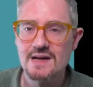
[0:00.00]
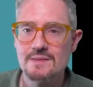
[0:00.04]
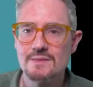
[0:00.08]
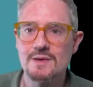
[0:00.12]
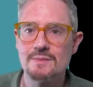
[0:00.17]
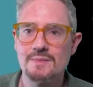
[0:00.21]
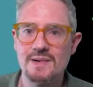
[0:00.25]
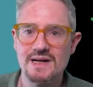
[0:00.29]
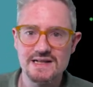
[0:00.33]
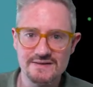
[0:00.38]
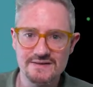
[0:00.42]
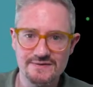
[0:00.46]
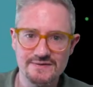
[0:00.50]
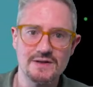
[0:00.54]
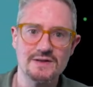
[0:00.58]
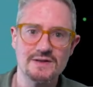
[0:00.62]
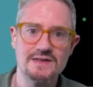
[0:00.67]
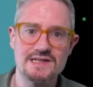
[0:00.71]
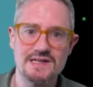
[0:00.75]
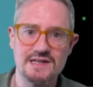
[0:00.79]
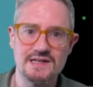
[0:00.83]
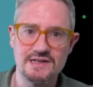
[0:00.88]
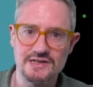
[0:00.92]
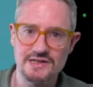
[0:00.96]
But by
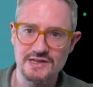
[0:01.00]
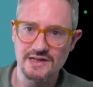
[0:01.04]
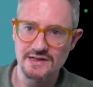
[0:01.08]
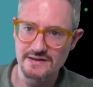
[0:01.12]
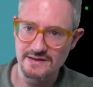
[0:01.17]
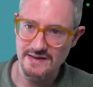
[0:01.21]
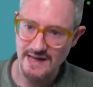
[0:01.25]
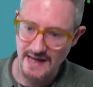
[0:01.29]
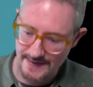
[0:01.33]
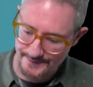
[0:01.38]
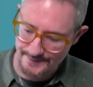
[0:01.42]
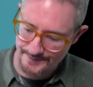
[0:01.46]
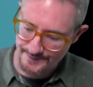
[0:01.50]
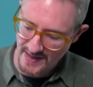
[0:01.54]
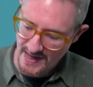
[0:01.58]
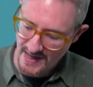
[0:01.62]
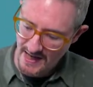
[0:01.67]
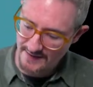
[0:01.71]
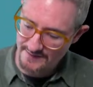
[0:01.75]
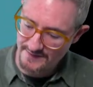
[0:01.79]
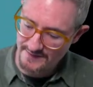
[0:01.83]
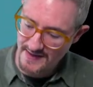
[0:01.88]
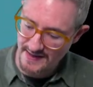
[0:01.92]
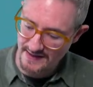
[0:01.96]
default it's going to show you that.
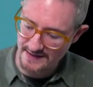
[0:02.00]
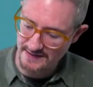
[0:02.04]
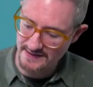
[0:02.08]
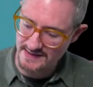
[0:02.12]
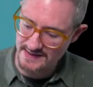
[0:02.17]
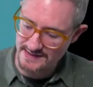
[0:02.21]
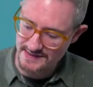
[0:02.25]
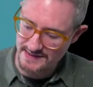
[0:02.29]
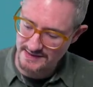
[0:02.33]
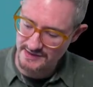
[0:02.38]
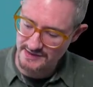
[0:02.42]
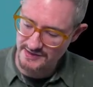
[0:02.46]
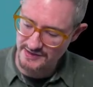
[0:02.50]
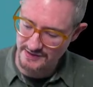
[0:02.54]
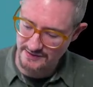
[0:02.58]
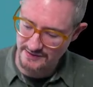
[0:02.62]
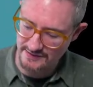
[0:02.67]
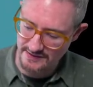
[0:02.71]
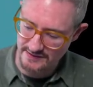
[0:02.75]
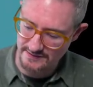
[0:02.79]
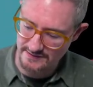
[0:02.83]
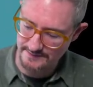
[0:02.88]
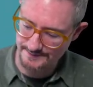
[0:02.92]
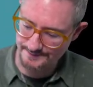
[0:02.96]
And then it's going to show
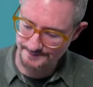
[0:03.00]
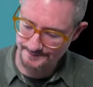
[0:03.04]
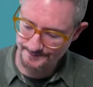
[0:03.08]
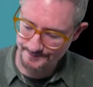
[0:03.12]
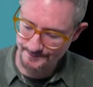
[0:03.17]
you